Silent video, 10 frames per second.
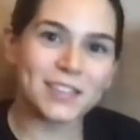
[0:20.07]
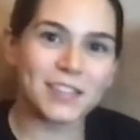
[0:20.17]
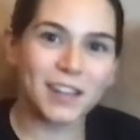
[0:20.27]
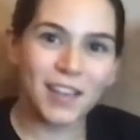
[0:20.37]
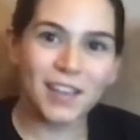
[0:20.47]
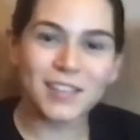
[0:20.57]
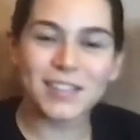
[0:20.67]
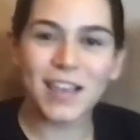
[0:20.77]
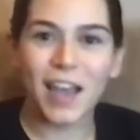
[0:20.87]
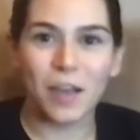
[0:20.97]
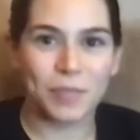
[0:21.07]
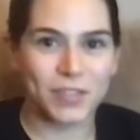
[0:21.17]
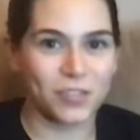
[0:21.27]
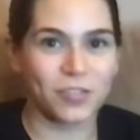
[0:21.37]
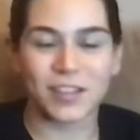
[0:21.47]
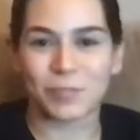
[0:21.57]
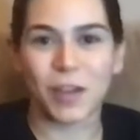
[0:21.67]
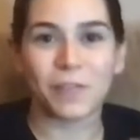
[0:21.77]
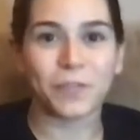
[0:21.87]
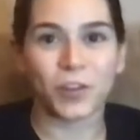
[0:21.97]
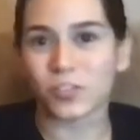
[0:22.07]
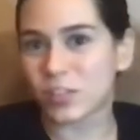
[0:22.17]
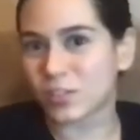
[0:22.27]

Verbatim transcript: Today's episode is my first